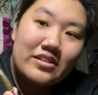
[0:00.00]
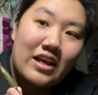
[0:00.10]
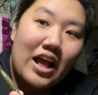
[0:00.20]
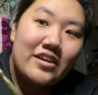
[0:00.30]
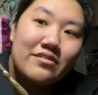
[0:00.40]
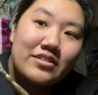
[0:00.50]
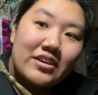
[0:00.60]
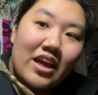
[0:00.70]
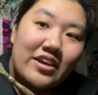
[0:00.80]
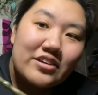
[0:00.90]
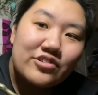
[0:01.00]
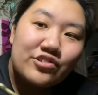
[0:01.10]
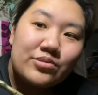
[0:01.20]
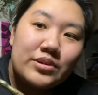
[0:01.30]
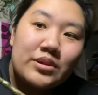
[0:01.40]
I don't think I could
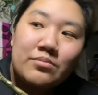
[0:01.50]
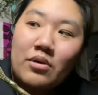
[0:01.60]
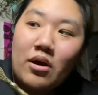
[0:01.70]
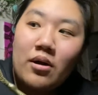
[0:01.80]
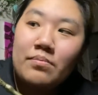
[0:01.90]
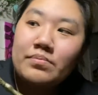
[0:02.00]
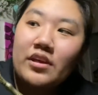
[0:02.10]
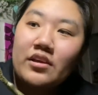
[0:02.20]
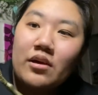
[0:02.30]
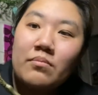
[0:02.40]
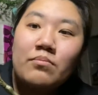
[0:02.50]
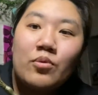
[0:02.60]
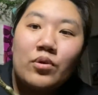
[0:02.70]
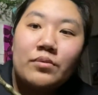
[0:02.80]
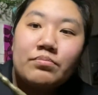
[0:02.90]
dream up like a
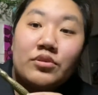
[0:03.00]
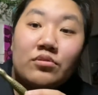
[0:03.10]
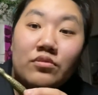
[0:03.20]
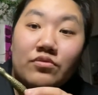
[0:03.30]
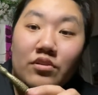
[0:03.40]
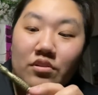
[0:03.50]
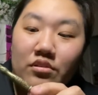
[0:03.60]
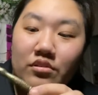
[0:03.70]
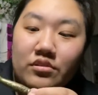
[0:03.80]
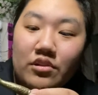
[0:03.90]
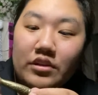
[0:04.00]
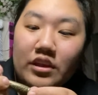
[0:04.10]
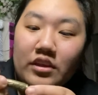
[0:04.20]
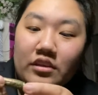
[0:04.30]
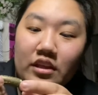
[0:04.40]
more beautiful
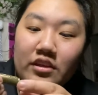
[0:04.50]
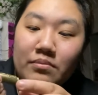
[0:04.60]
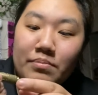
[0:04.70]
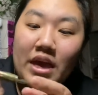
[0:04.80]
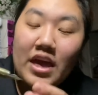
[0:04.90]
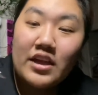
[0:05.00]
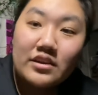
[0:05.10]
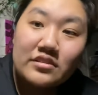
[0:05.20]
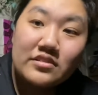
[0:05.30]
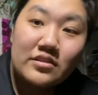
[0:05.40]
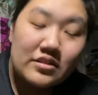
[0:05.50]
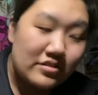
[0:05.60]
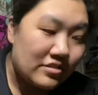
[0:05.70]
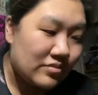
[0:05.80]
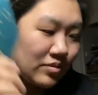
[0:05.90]
looking like pen. So
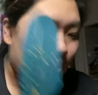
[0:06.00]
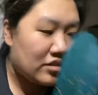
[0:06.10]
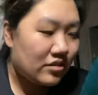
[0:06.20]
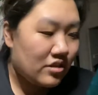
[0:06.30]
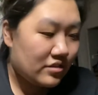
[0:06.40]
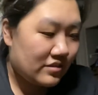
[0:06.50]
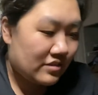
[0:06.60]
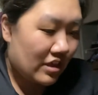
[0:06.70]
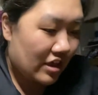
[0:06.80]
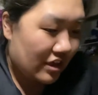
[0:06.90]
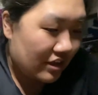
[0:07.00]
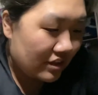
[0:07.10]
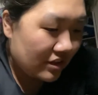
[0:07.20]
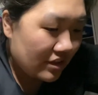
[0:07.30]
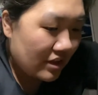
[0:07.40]
this is what it looks like.
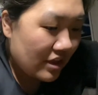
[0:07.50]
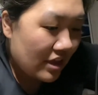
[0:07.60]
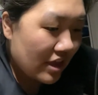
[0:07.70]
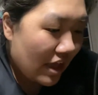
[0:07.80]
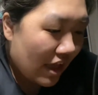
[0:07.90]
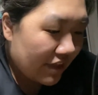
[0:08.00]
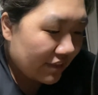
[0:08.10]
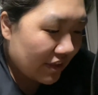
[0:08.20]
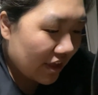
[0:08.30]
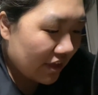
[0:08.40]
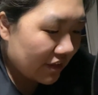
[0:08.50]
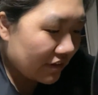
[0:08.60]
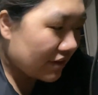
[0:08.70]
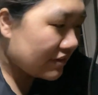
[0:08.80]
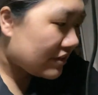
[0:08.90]
And then
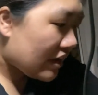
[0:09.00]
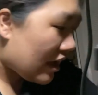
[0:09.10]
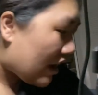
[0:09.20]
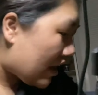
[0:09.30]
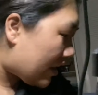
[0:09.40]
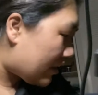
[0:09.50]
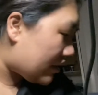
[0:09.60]
it's got